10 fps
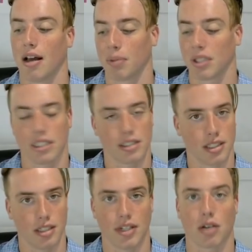Please
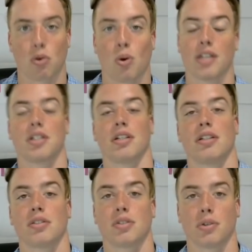leave any
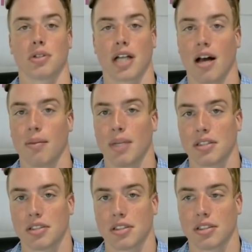questions or
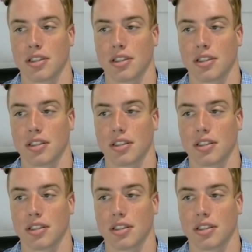comments,